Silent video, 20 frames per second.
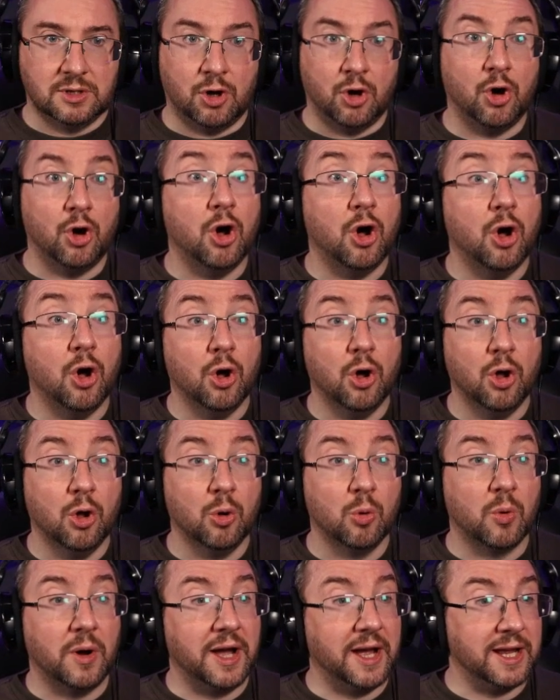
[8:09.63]

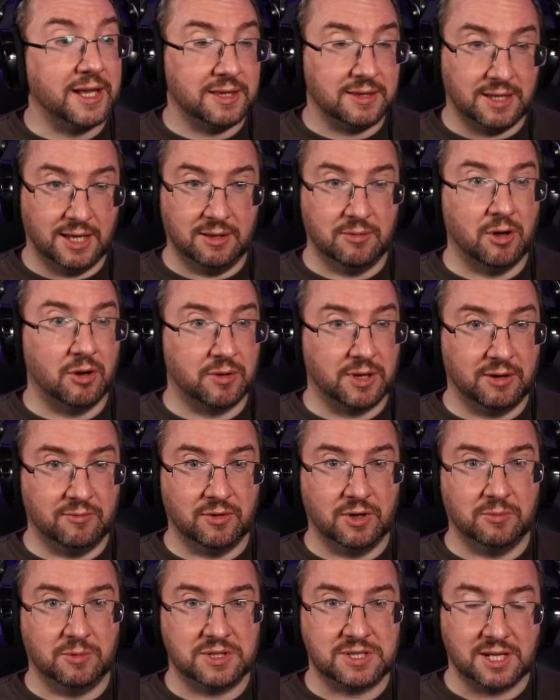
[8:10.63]
Hallway. Yeah, okay,
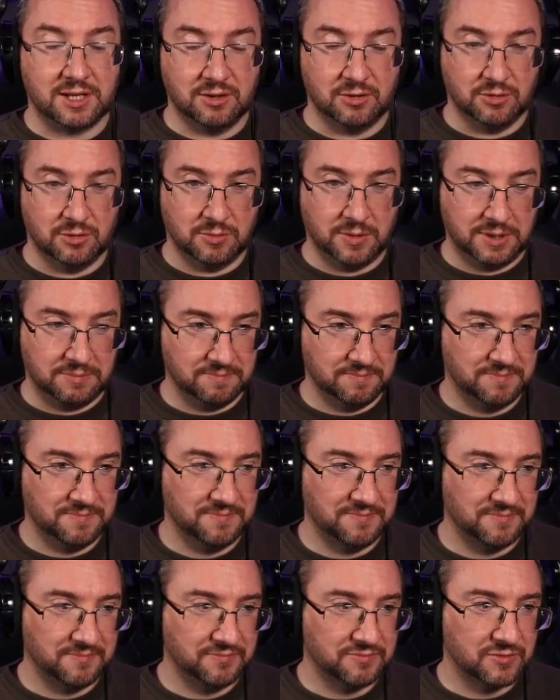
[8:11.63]
right, we're taking the hallway.
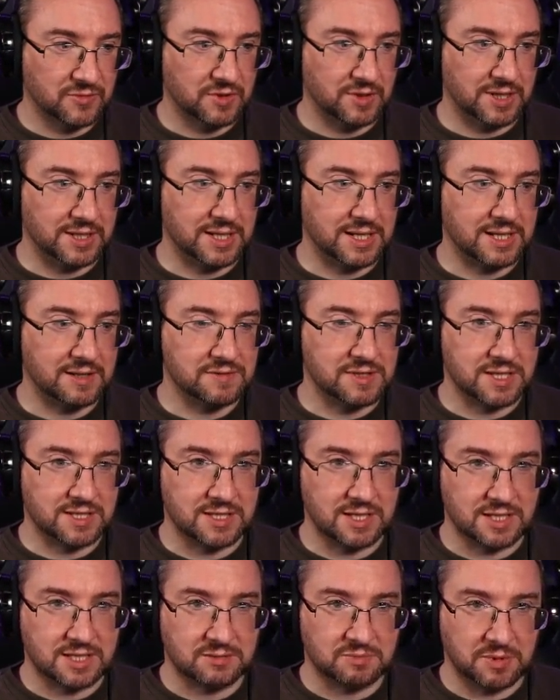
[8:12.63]
Right, that gives us
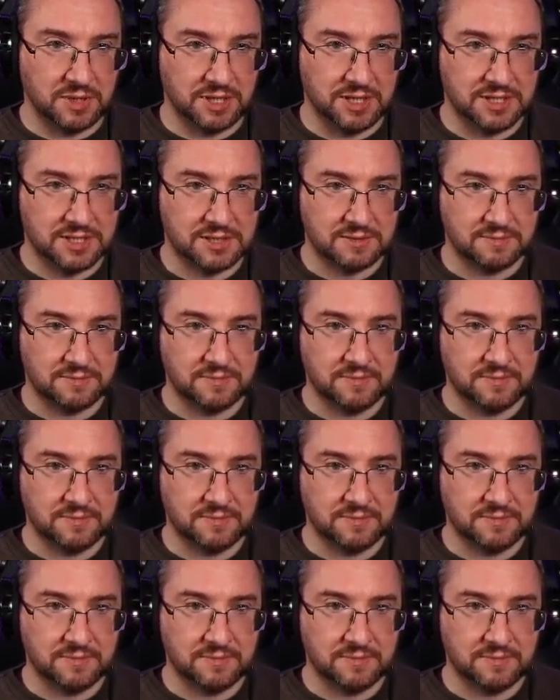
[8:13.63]
a split.